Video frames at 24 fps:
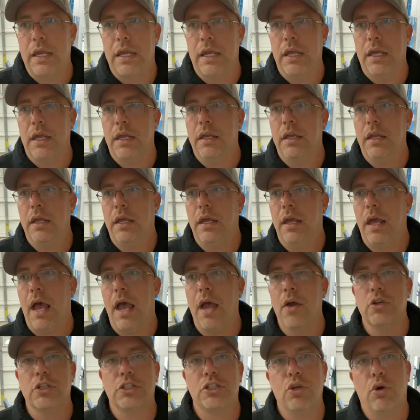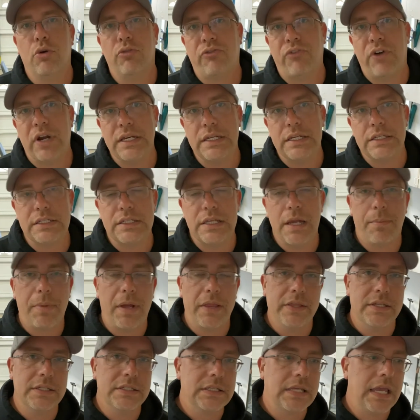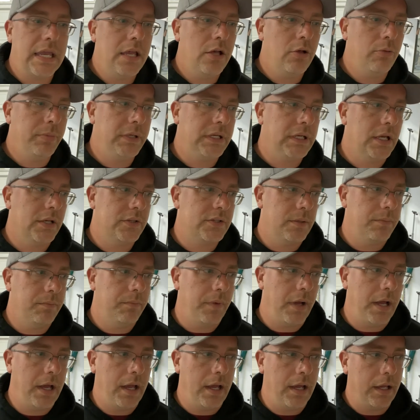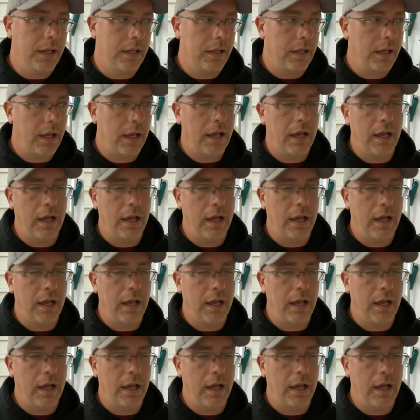And I was so afraid to step on the scale because I